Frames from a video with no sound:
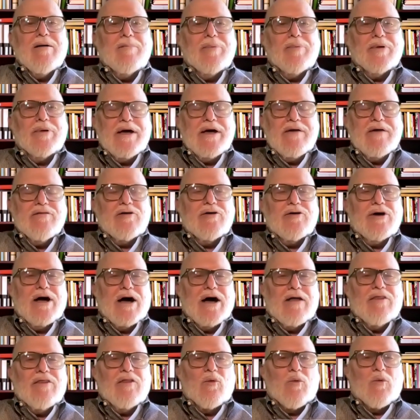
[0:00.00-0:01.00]
believe it or
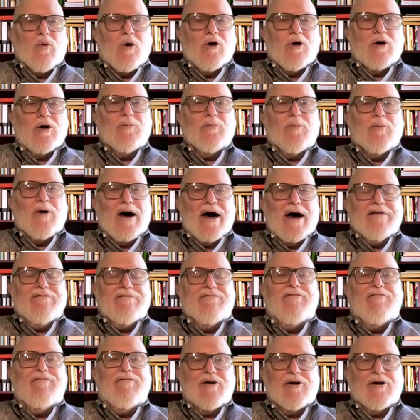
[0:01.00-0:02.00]
not, the worldwide
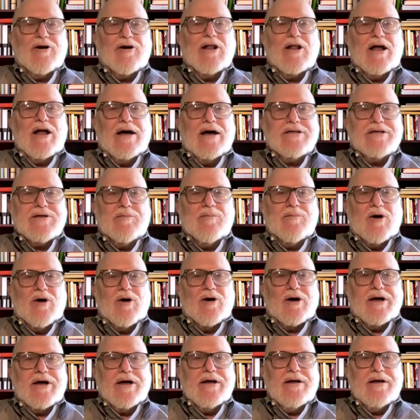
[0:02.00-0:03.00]
fertilizer
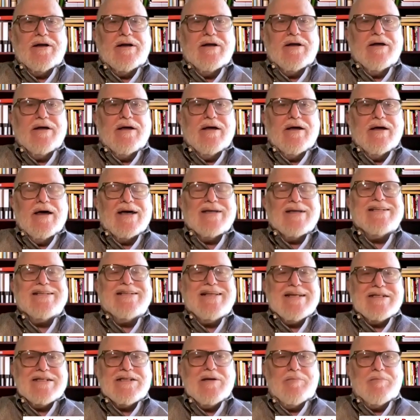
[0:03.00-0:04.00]
market has
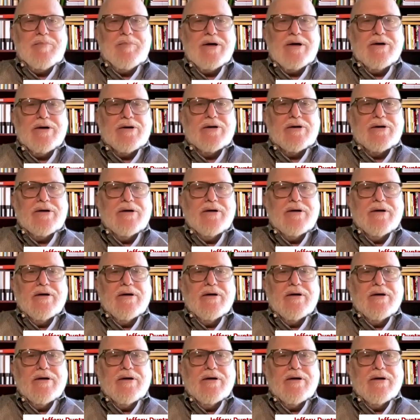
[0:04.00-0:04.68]
disappeared.